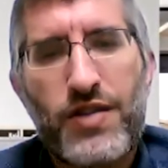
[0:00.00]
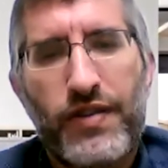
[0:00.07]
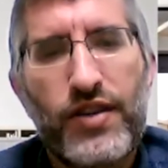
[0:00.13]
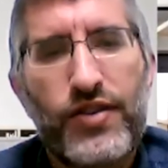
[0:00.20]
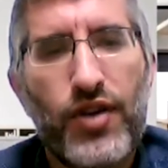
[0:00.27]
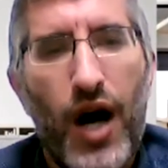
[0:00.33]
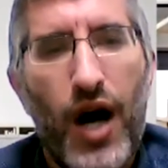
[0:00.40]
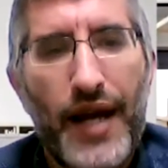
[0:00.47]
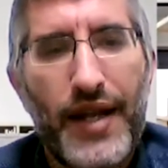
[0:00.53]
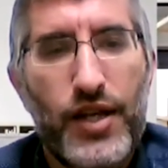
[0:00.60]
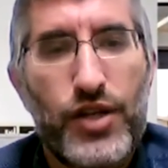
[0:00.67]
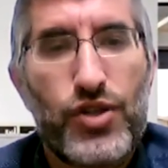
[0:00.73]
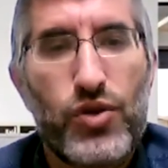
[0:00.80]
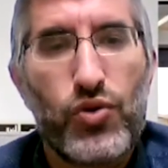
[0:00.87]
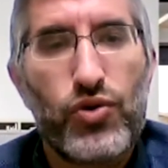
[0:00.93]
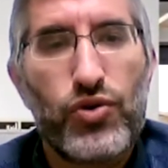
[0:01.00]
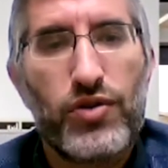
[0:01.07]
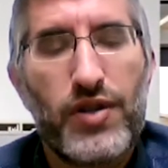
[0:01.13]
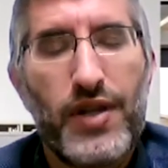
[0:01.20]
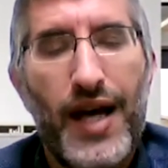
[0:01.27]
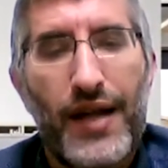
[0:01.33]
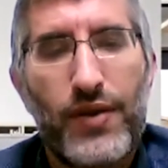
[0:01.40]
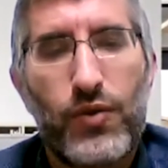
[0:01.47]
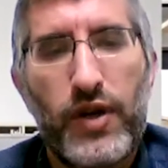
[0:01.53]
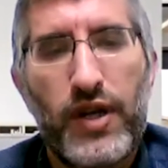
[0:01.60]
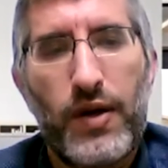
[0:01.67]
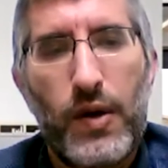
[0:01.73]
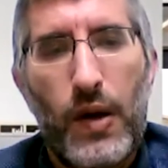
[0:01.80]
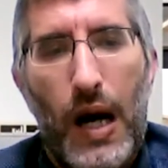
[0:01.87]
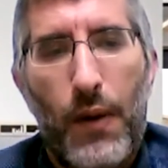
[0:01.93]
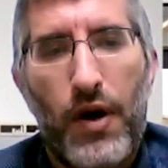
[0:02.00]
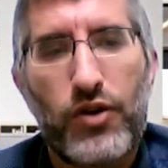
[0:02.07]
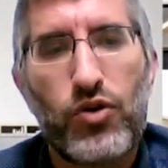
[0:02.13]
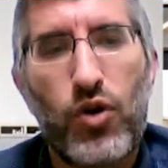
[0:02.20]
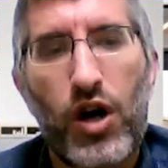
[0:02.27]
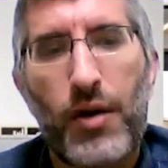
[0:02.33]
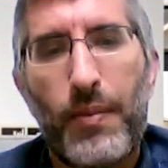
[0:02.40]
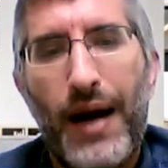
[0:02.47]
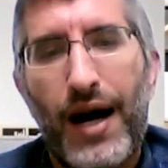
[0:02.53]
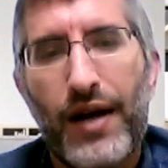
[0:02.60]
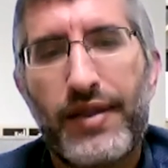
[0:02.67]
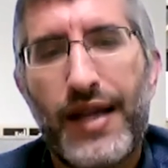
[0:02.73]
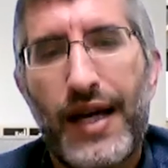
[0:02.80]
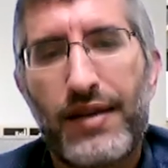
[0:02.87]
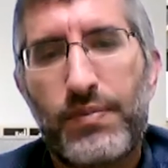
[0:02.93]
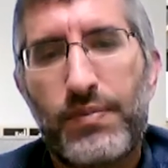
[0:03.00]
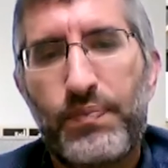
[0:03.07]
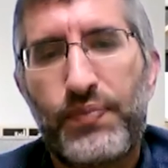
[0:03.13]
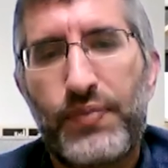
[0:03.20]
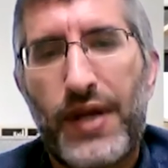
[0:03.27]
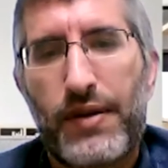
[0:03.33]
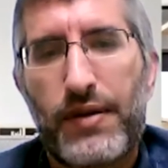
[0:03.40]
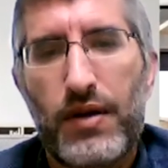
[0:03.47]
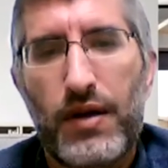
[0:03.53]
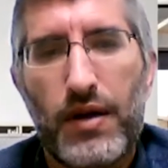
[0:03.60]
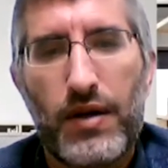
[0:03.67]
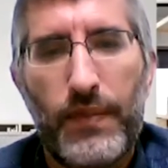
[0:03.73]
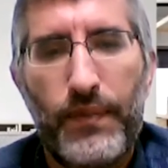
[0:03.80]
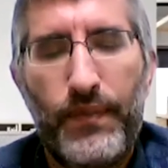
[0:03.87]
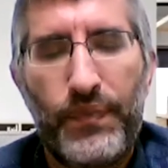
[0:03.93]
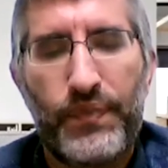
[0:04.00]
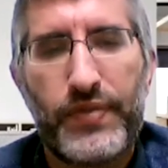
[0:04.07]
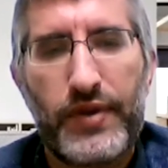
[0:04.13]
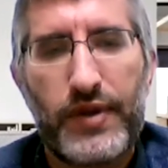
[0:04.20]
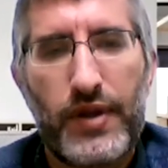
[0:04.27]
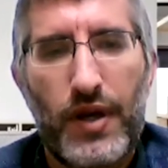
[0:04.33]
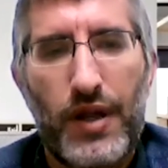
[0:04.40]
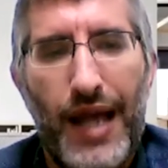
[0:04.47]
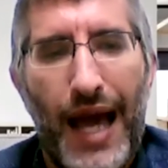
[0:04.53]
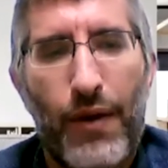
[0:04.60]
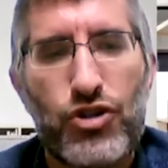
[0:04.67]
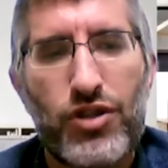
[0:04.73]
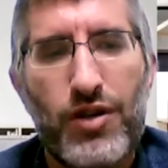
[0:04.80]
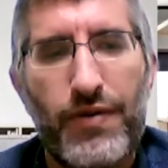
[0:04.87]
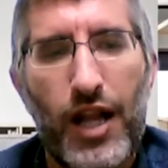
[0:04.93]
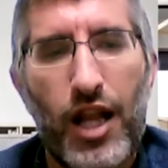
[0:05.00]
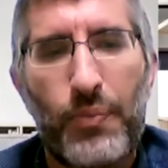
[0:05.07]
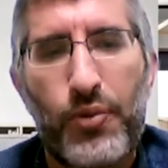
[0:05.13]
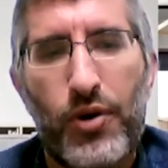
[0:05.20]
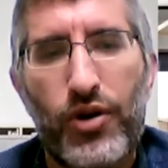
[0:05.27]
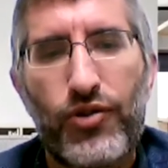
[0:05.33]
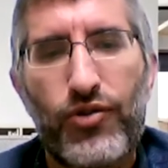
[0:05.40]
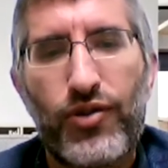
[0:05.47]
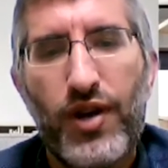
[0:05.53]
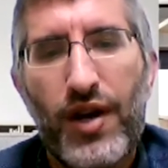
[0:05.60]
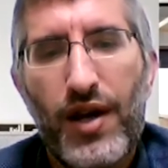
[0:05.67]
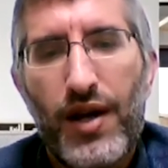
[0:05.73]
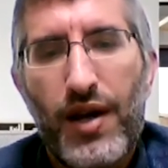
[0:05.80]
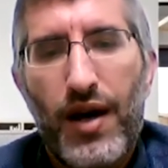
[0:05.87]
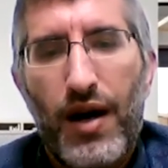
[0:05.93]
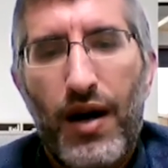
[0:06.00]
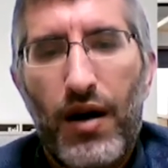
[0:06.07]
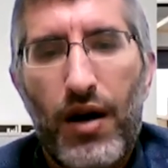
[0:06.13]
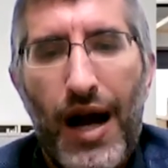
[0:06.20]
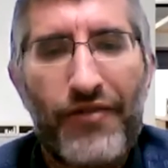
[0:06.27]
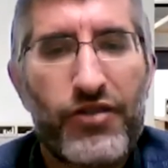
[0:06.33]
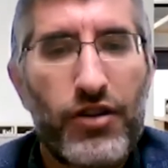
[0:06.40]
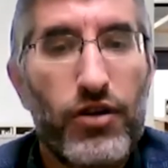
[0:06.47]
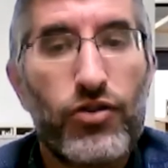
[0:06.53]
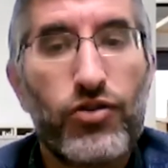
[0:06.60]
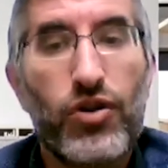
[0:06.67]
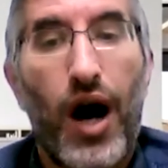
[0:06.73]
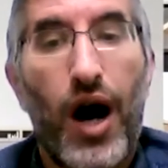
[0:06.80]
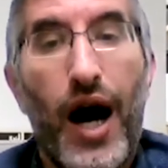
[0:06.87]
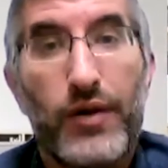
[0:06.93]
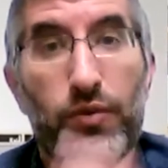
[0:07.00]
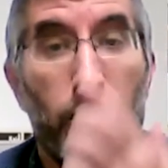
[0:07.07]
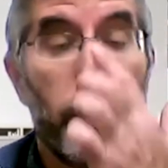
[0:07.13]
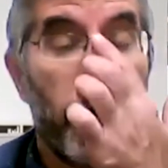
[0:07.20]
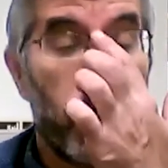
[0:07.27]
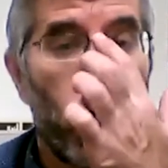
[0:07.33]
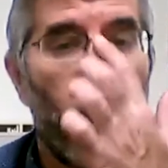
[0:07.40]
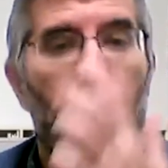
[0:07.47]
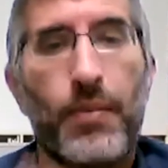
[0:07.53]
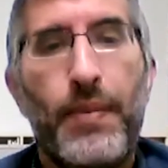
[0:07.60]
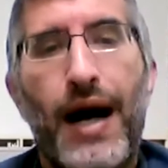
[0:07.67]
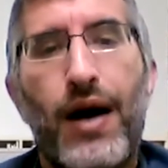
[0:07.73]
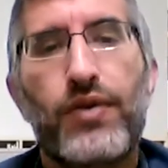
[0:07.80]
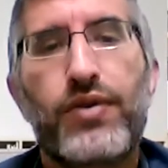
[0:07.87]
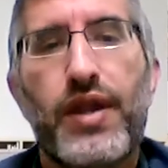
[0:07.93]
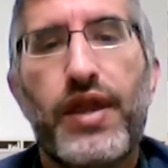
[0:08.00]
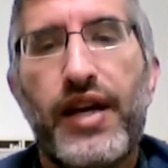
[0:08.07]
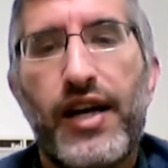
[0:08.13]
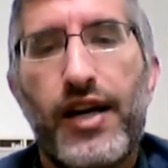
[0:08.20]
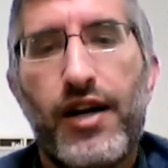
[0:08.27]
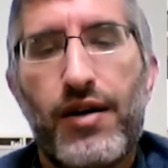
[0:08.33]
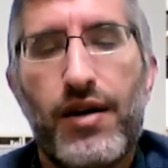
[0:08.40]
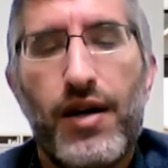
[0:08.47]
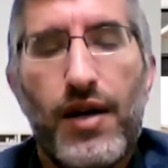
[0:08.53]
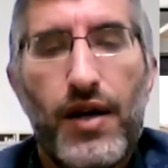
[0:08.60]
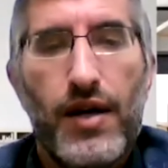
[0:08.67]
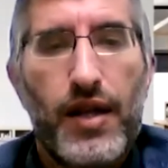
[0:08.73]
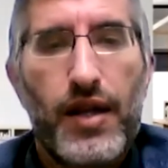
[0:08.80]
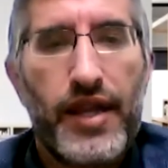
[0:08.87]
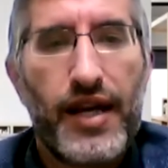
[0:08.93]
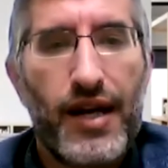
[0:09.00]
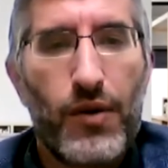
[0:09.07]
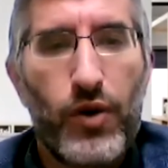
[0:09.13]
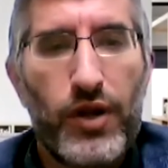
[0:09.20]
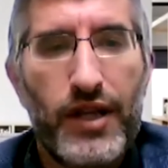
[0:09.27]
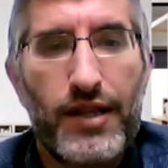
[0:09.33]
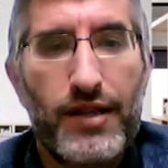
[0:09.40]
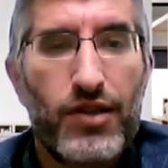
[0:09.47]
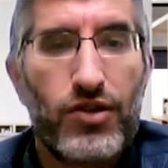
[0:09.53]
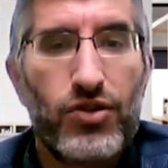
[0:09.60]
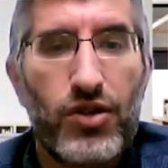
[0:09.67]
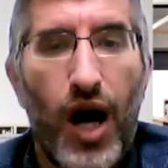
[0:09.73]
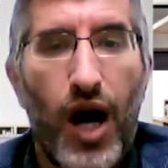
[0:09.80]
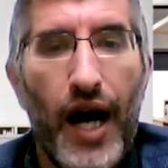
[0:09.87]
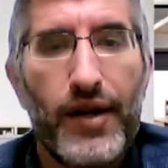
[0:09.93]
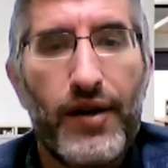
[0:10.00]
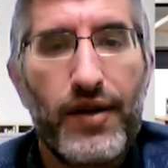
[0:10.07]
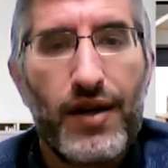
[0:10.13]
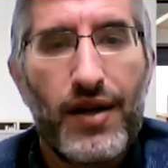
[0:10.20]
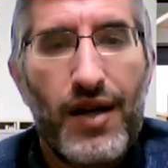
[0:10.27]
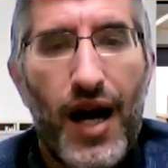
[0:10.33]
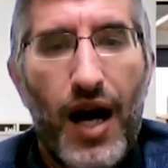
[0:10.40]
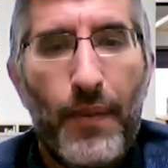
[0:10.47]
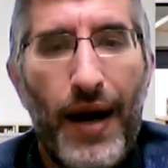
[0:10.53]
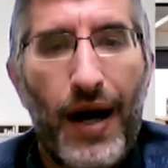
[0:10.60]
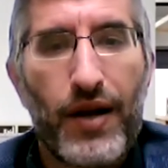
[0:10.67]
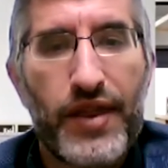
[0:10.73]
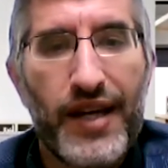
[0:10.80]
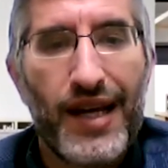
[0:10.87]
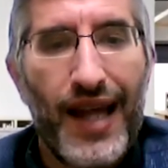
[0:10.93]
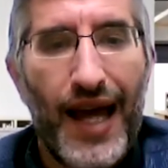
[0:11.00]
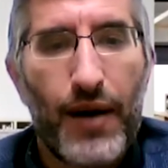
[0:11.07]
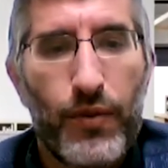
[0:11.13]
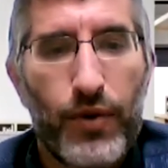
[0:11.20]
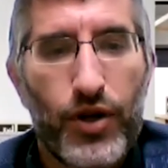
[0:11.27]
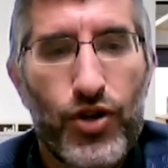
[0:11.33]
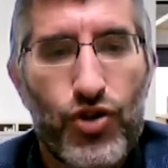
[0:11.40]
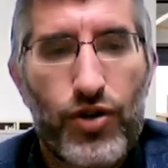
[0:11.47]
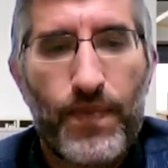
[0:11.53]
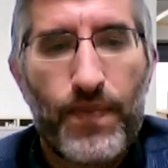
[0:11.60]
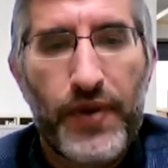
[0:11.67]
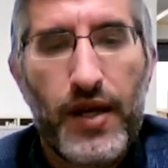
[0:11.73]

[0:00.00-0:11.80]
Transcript: design issues that I want to talk about that the language developers have to decide when they talk about when they decide about their language.